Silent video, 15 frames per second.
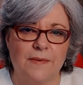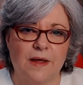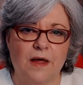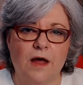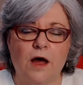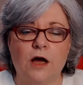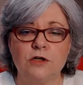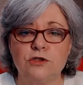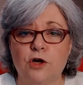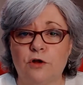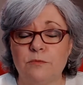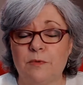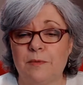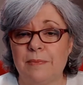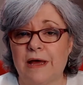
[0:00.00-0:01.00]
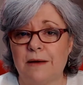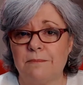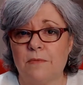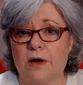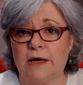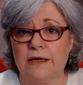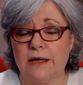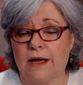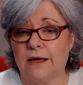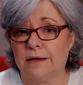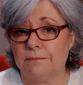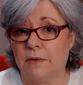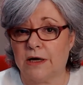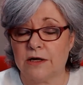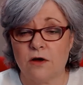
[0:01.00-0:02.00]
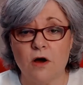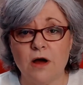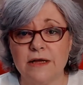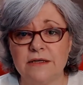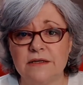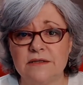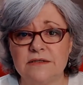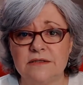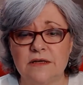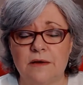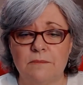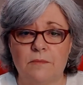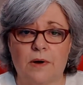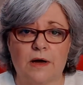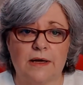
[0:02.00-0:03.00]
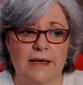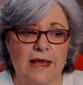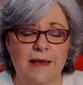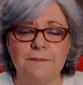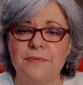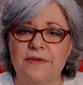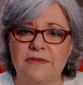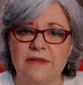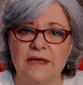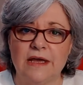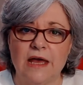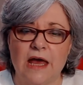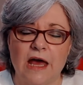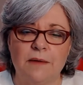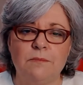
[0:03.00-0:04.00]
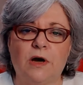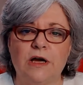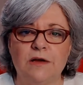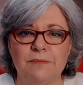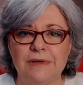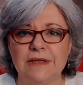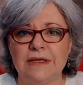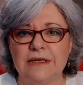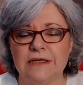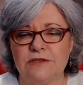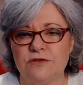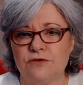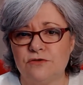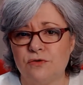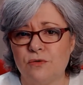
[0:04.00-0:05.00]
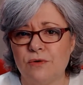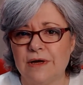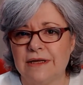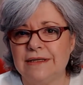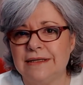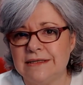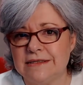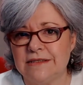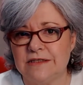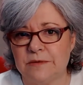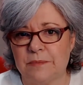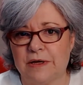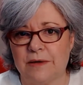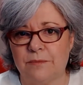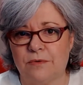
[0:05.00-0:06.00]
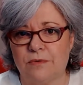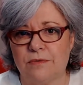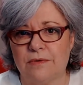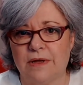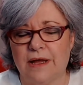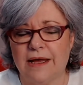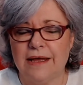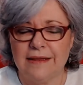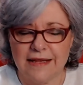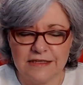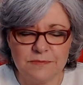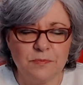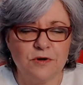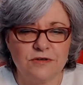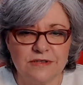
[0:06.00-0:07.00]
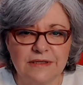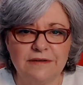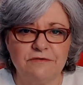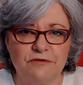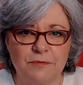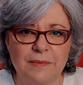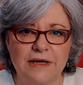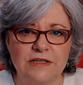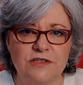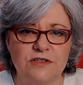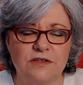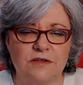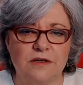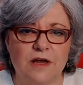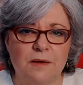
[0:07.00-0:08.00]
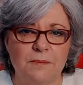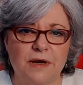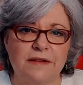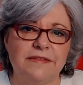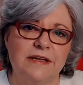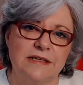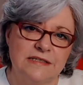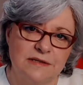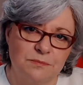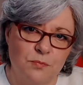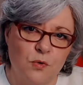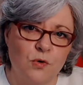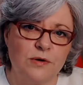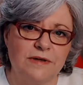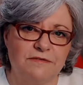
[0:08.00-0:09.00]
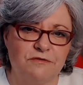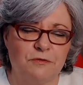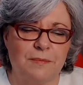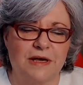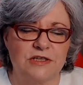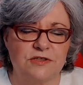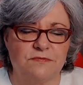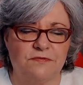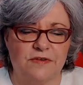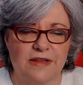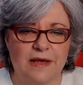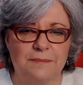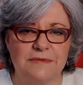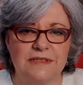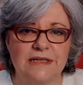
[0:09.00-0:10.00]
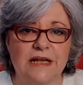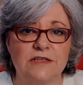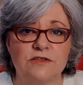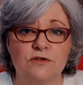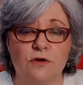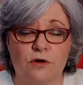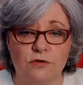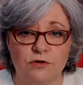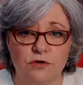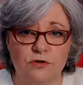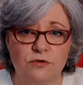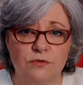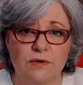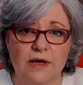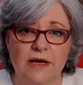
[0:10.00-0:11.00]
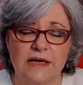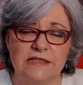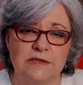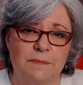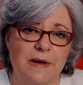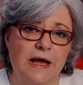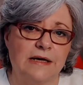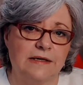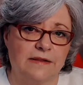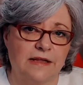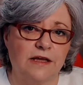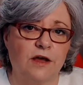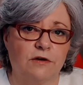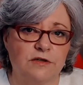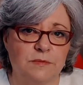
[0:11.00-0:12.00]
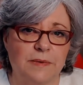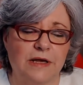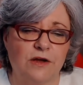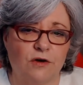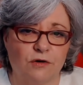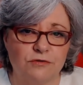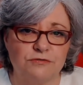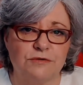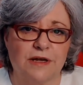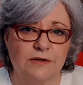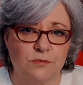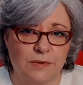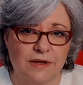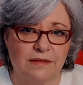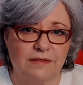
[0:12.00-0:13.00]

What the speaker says: I told them about my kindness, my empathy, and my ability to talk and listen to people. That's personal information, but I think it's important information for them to get to know you as a partner they're going to be in contract with.